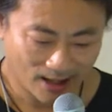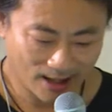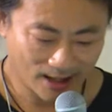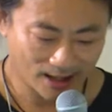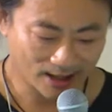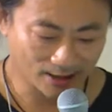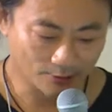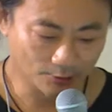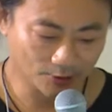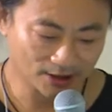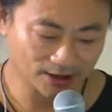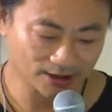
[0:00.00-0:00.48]

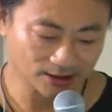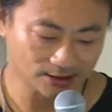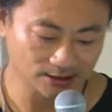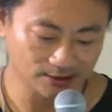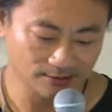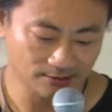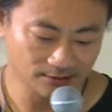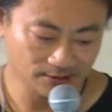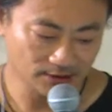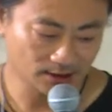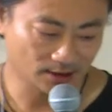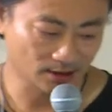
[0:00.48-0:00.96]
And
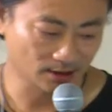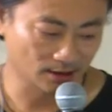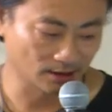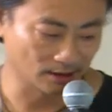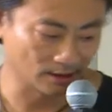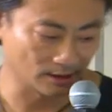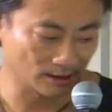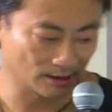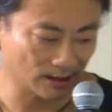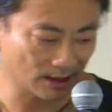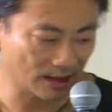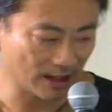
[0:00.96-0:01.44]
we
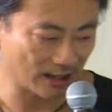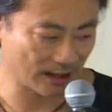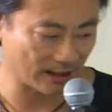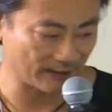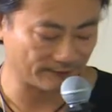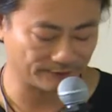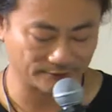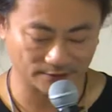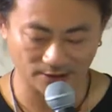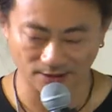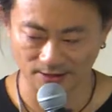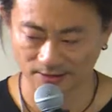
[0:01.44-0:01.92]
uh,
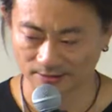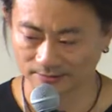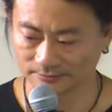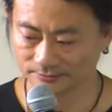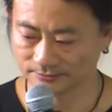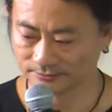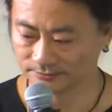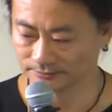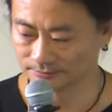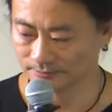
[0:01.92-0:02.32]
have a